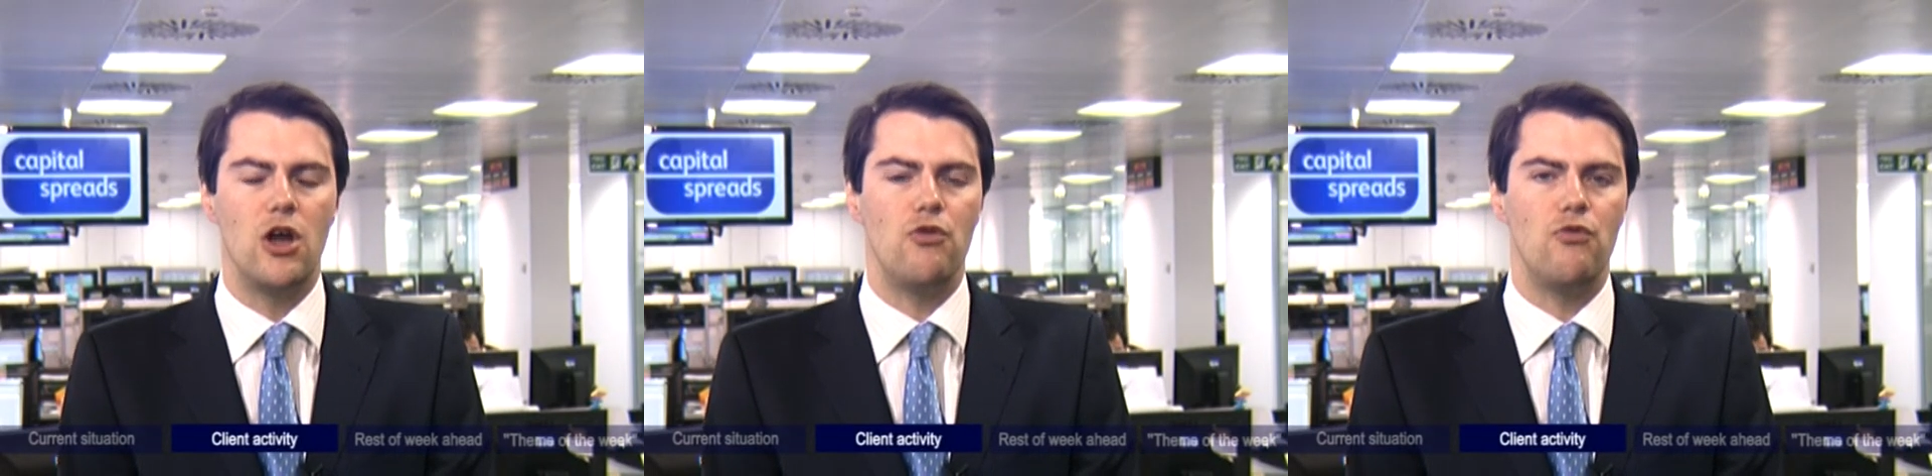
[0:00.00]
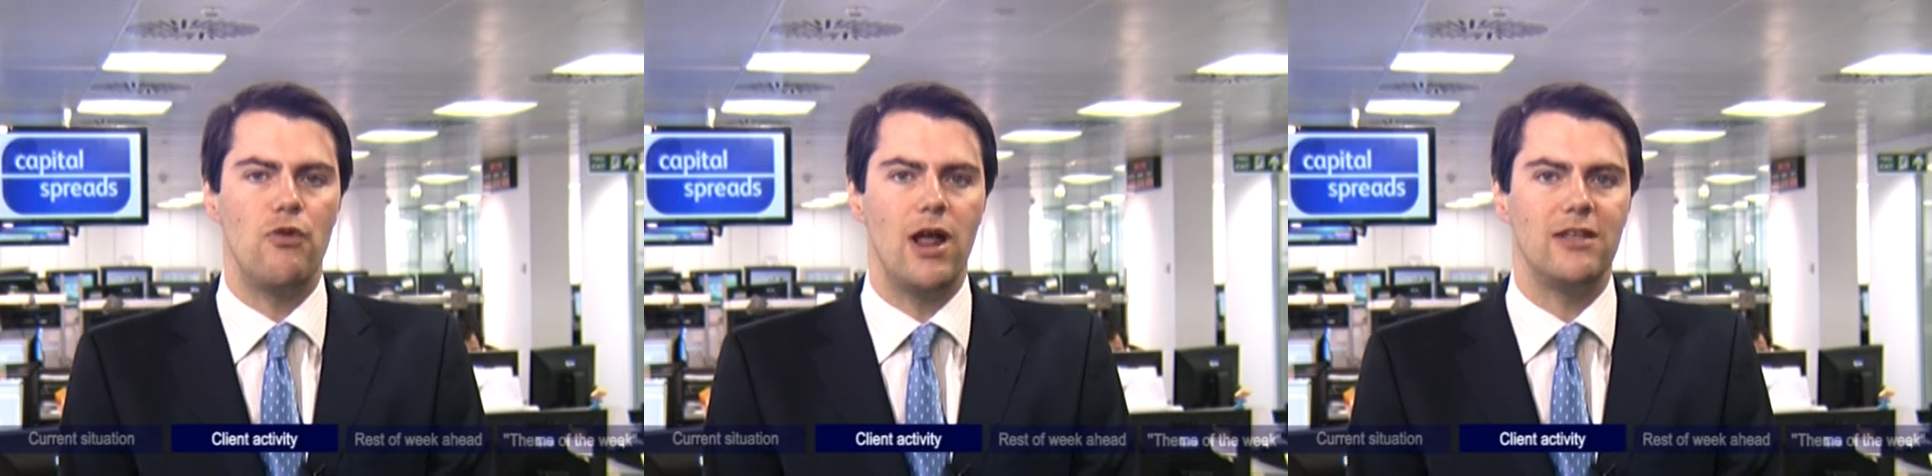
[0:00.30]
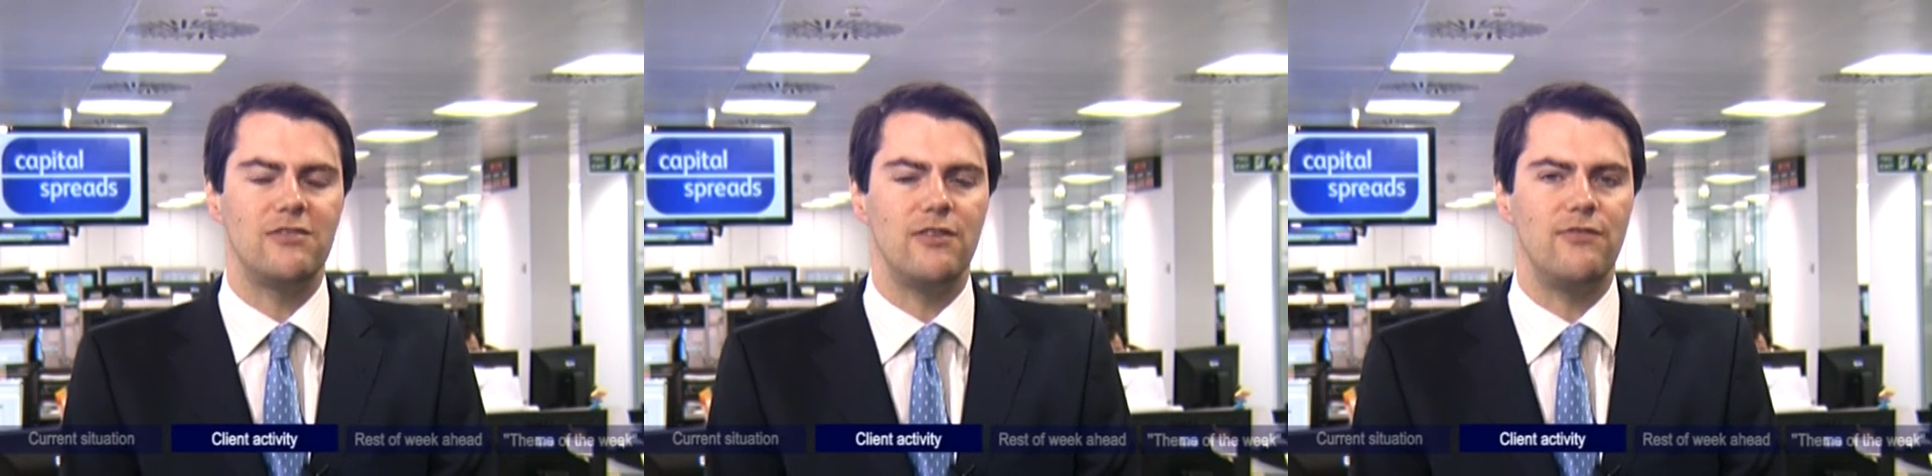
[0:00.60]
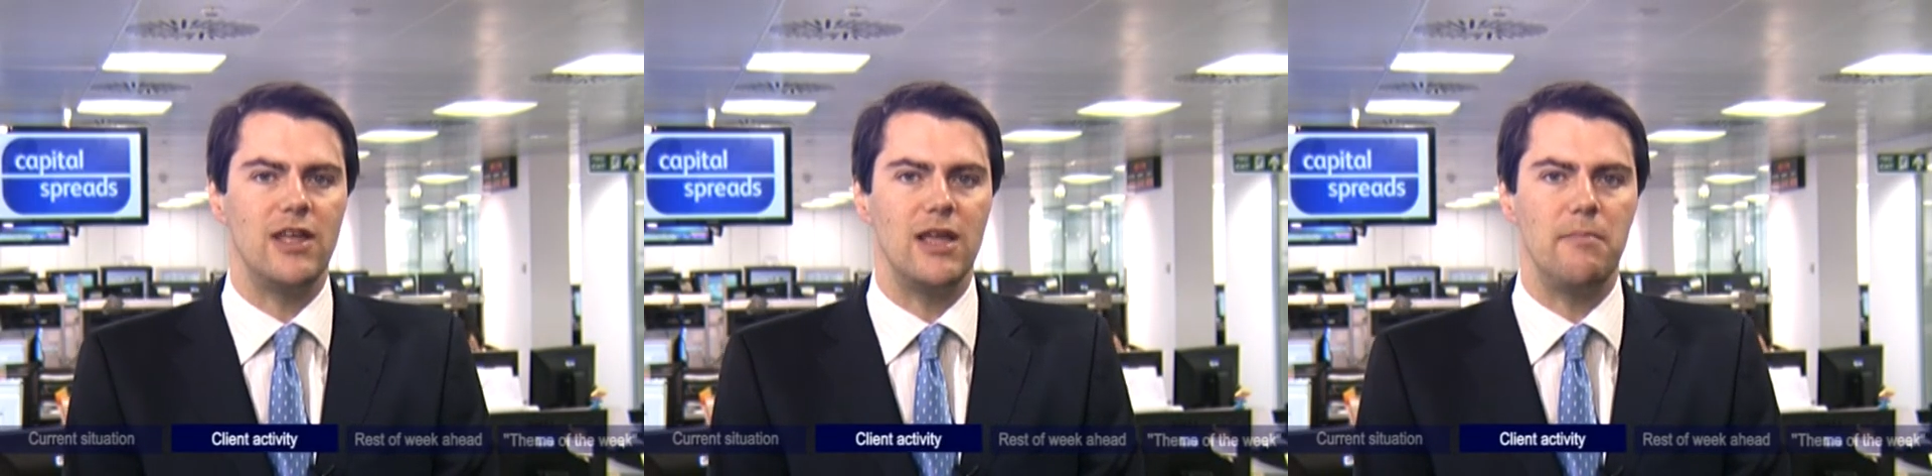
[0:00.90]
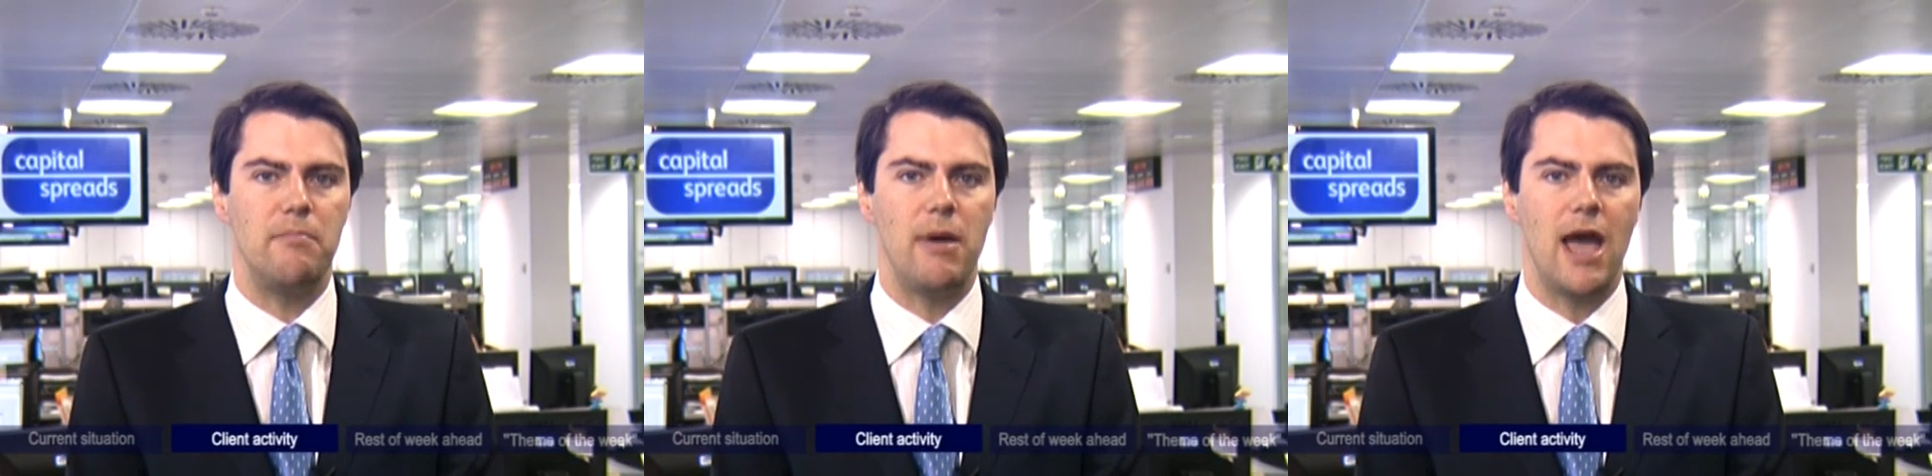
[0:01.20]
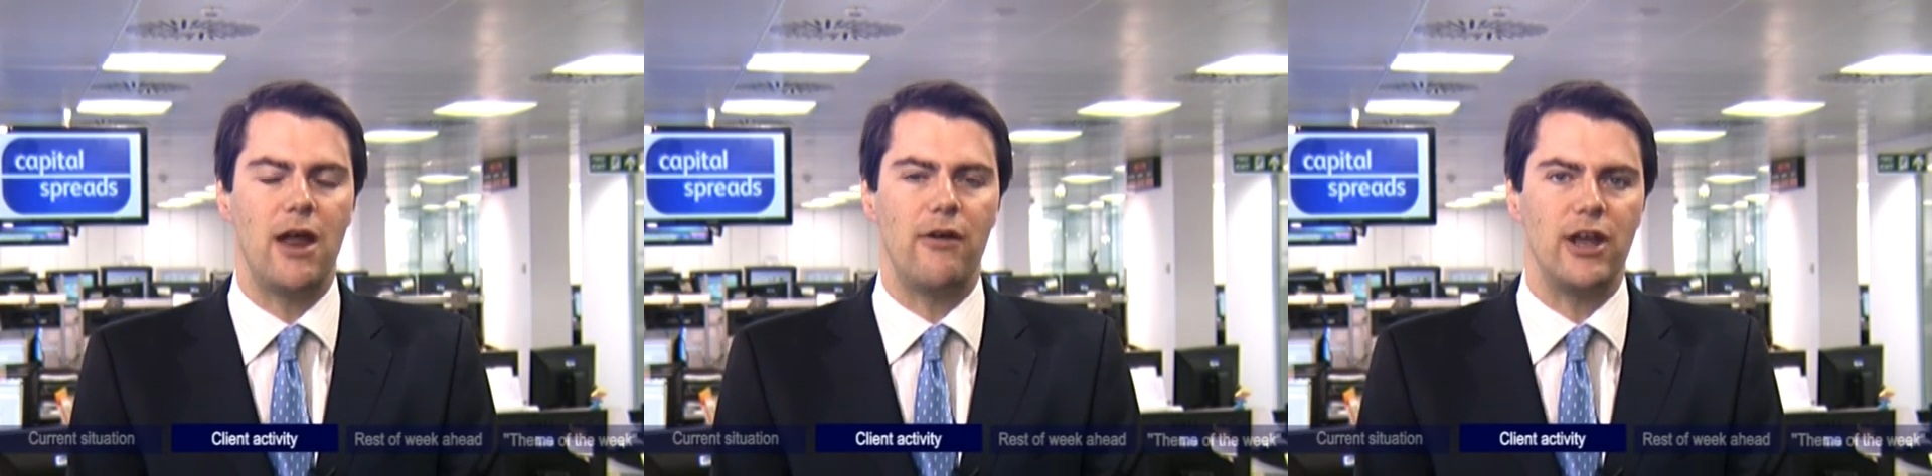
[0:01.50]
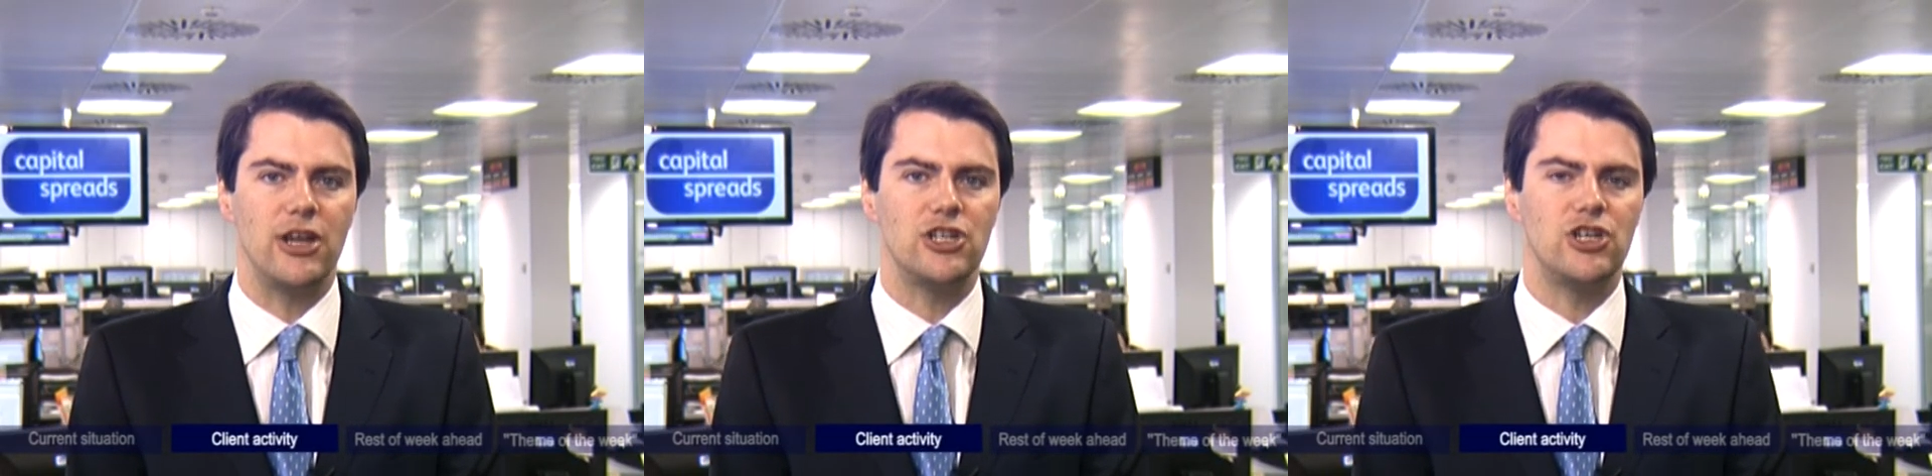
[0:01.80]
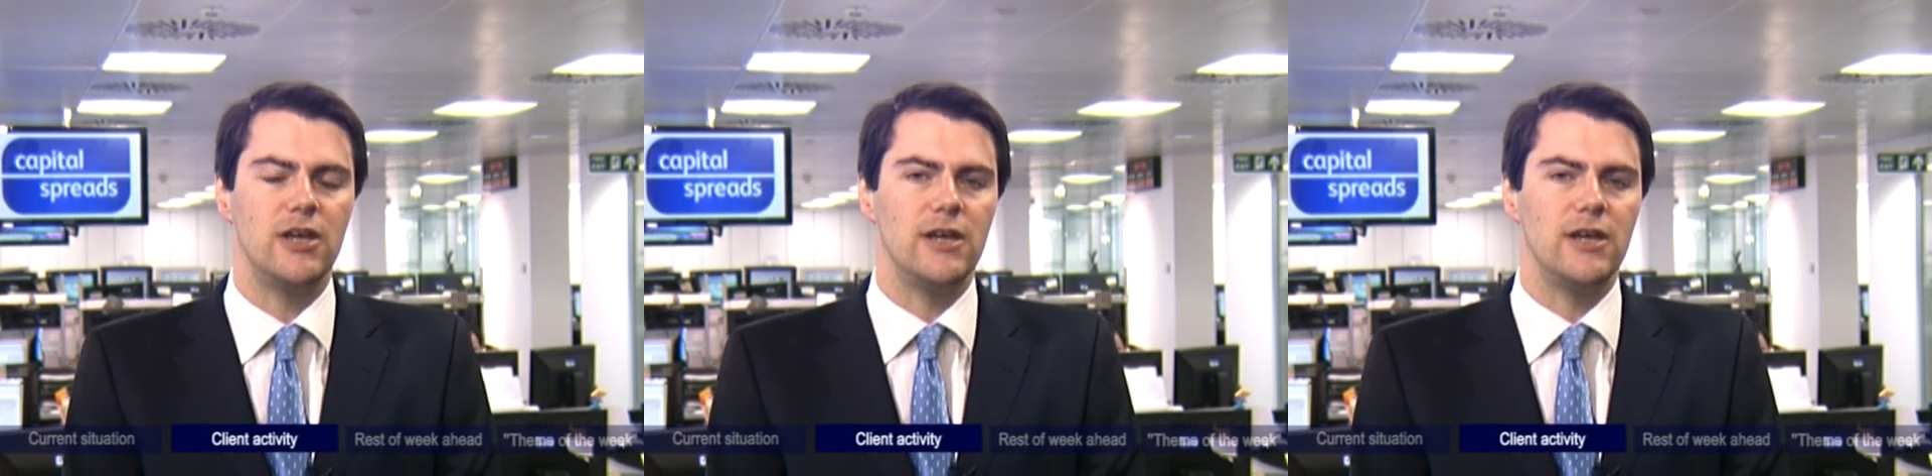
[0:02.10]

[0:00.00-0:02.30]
relatively bearish,